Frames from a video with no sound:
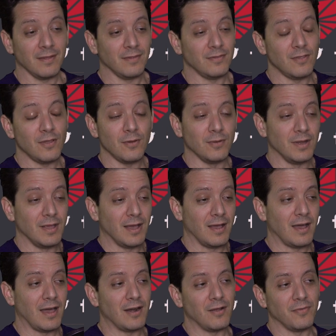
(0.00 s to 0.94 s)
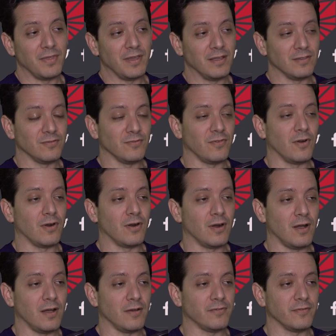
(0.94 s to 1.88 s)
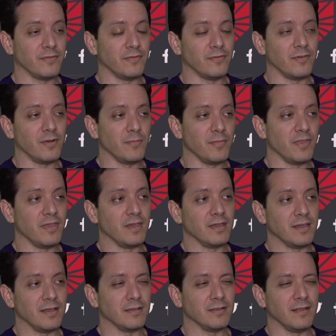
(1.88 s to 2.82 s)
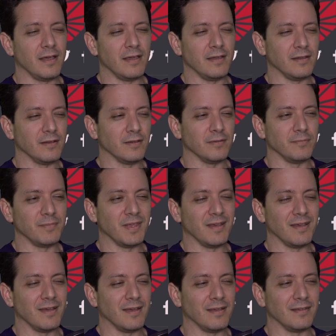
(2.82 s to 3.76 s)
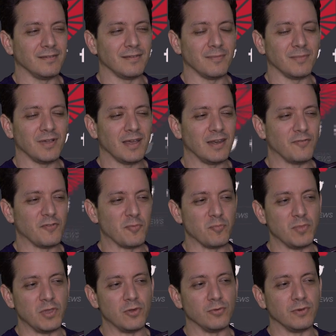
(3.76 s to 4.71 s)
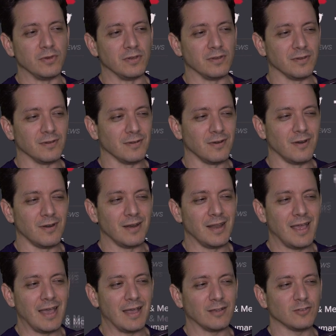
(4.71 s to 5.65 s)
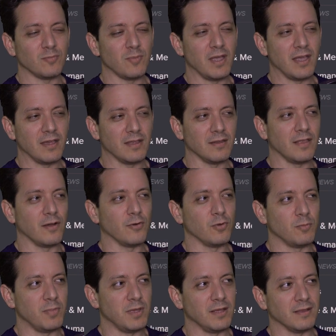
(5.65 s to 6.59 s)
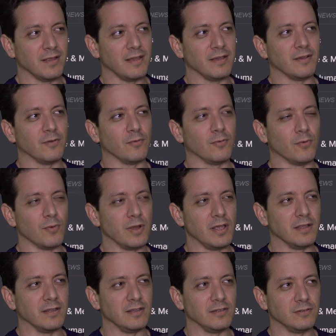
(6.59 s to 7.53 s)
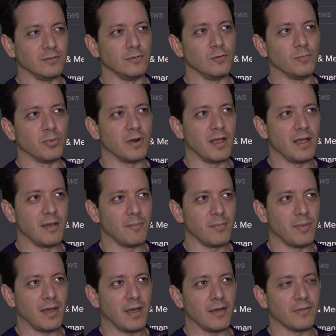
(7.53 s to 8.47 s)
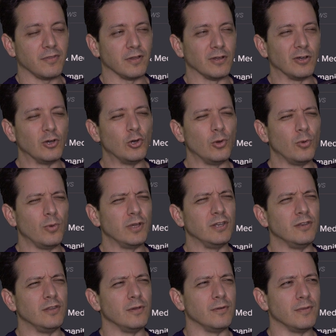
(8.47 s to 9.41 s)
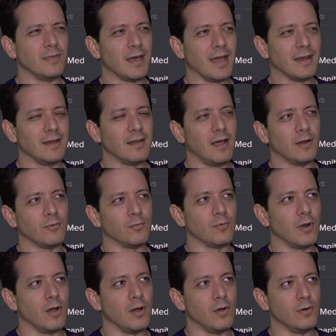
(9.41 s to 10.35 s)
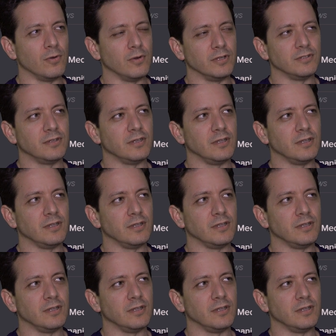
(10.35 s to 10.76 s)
Dude, I don't think it's far off from thinking like some kind of a mutant or an X-Man that would be like really super empathic. Who would do that? Not Rogue.